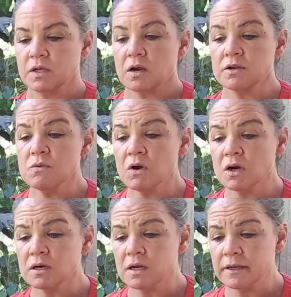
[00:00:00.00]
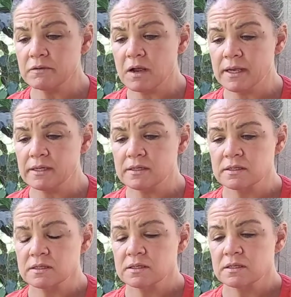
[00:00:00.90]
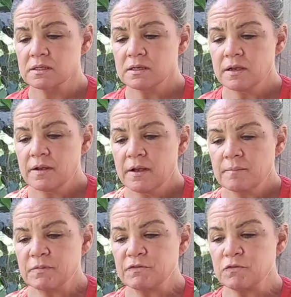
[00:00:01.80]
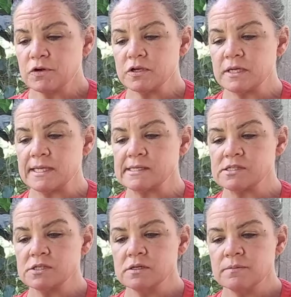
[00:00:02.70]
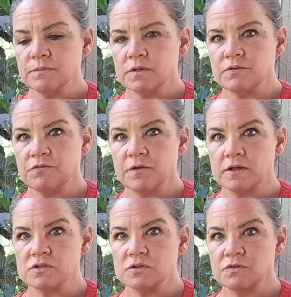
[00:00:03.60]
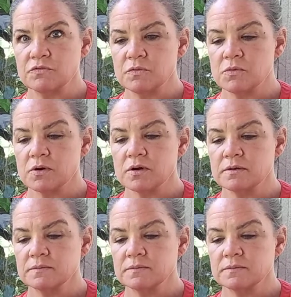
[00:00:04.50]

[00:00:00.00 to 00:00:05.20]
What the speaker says: "Are you hurt?" I cried. Before he could answer, he fell to the floor.